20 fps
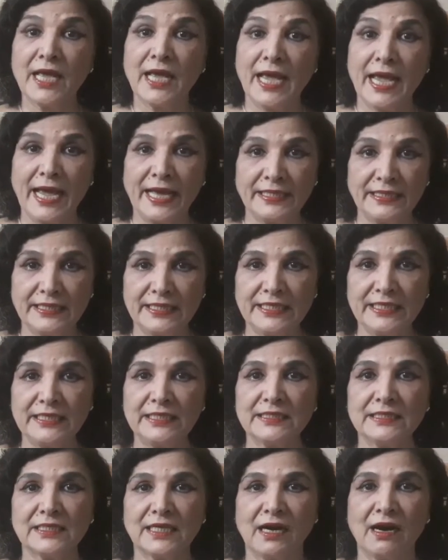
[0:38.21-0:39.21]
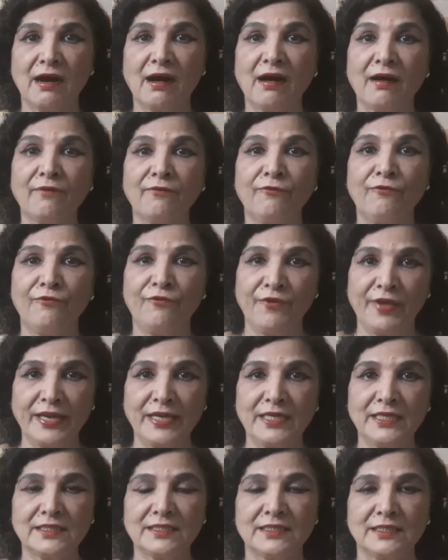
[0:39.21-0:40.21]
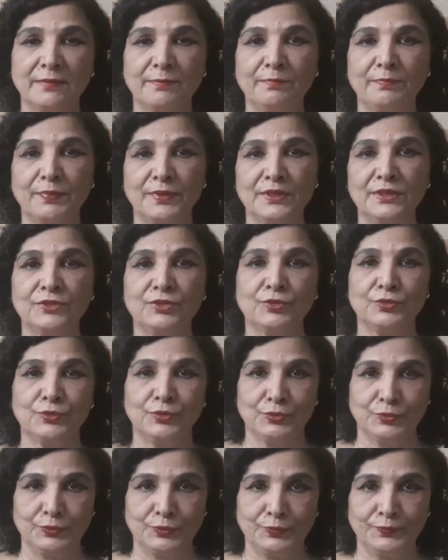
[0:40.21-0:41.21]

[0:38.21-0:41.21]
and these are very simple to do.